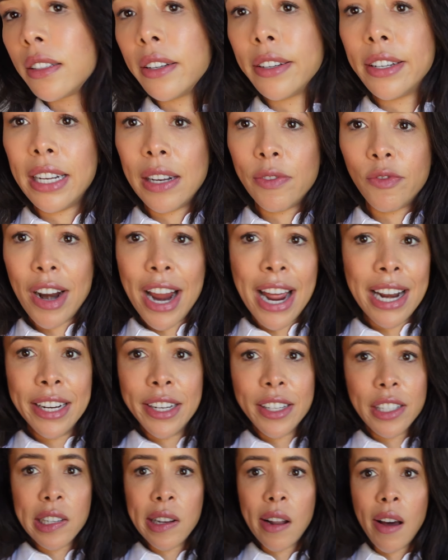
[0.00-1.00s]
rarely
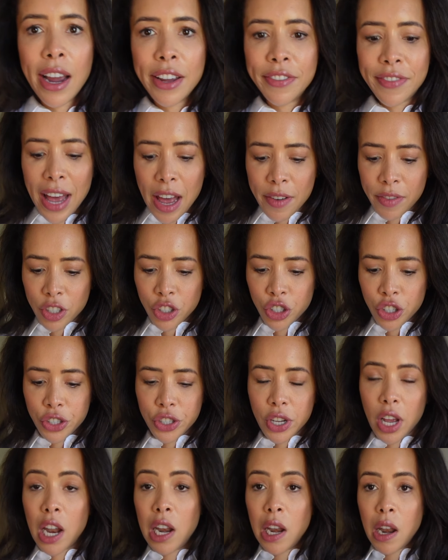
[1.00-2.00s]
does life ever
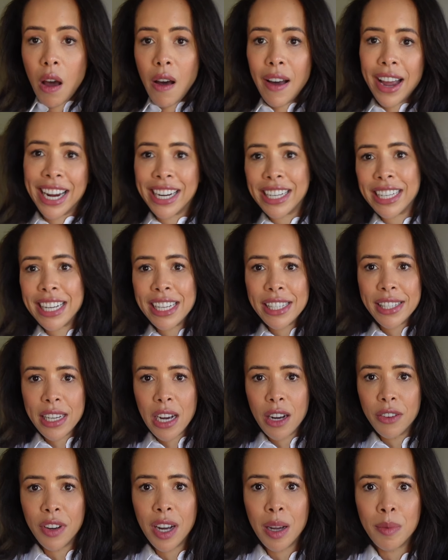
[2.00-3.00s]
just align
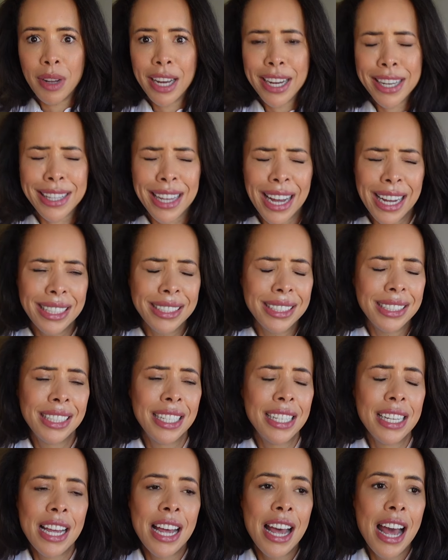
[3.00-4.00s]
itself up like that.
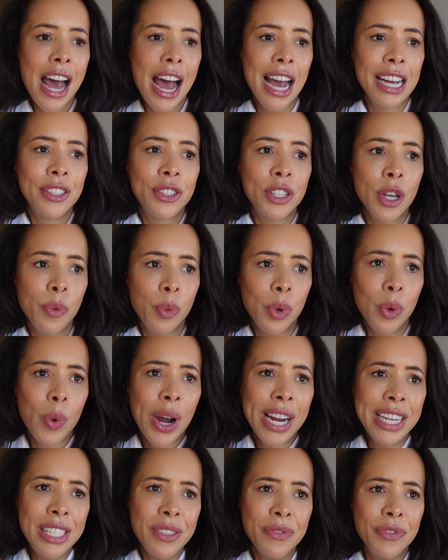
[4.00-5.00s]
And so if we're
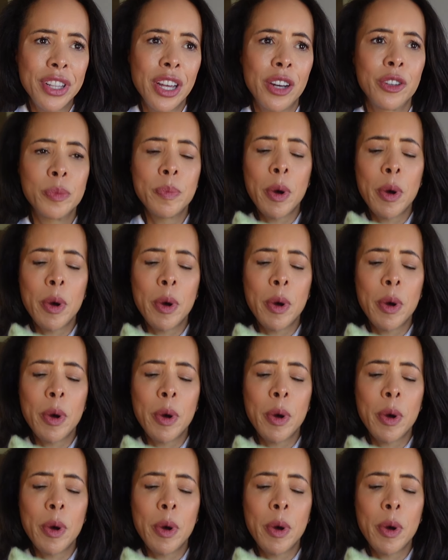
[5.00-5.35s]
waiting for those